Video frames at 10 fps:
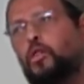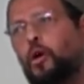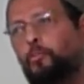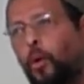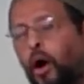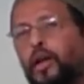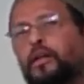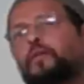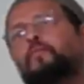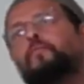And the
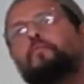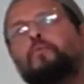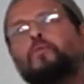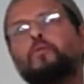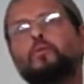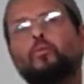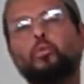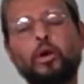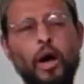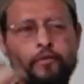point,
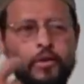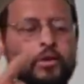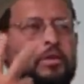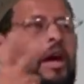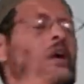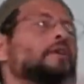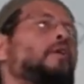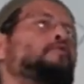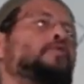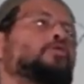we have to stand
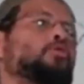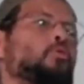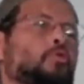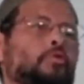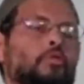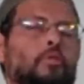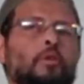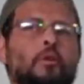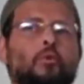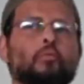up for truth.
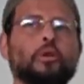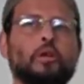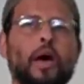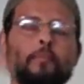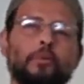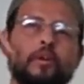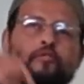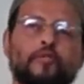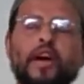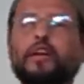We can't be
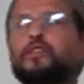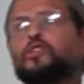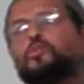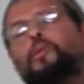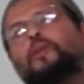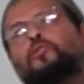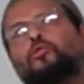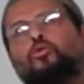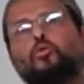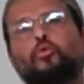afraid to speak
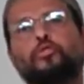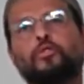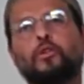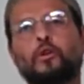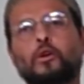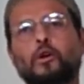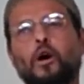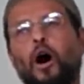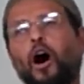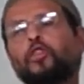the truth.
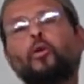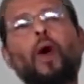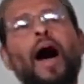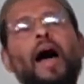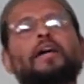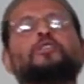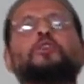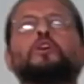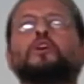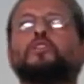
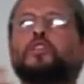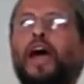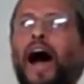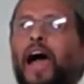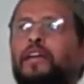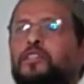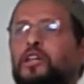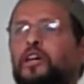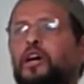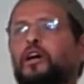Otherwise, the
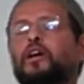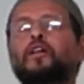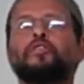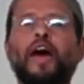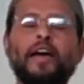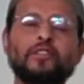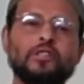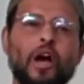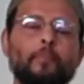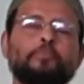idea that
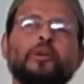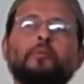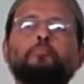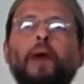something